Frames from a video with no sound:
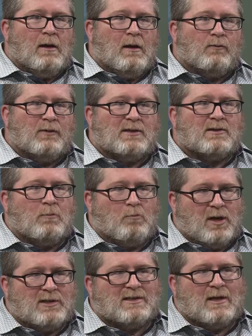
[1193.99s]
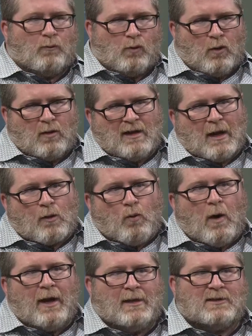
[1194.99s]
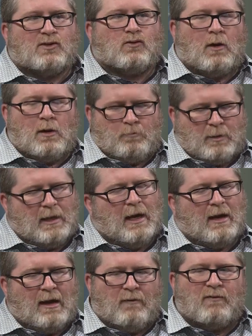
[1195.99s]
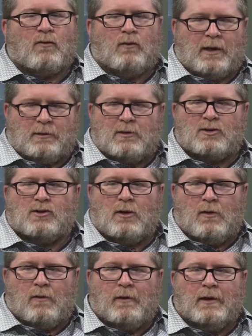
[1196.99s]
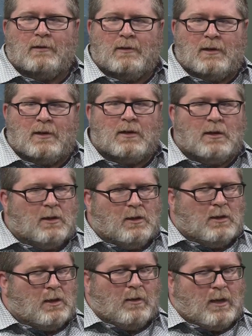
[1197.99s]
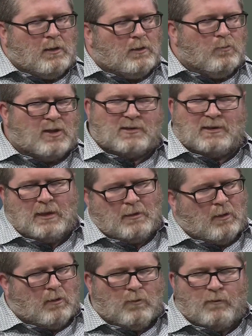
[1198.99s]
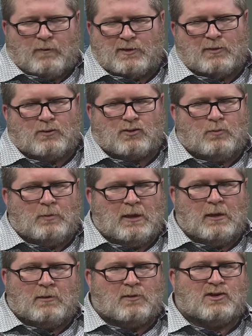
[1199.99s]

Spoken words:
recent months that were not quite as strong, but they gave quite the show. And you must see it all over social media. There's